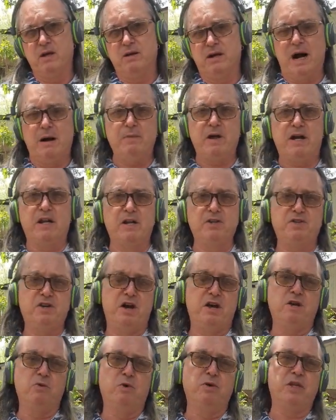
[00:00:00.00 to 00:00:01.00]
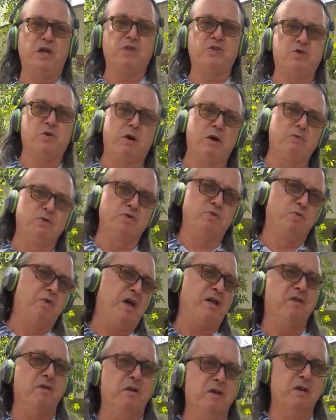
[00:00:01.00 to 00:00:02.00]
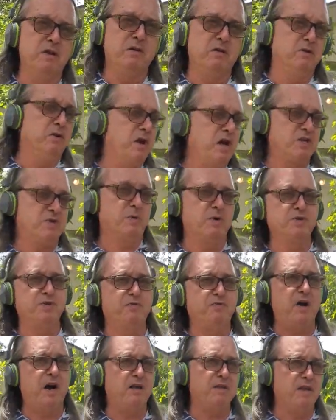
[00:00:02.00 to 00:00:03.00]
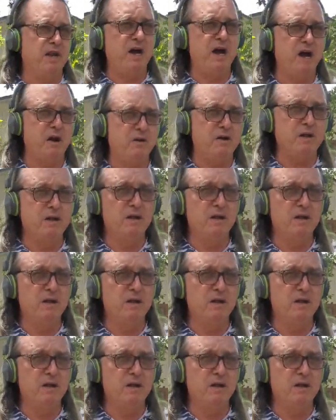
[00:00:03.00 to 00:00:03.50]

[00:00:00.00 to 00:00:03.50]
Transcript: I'm not going to tell you when that story was written. You're not supposed to find it out.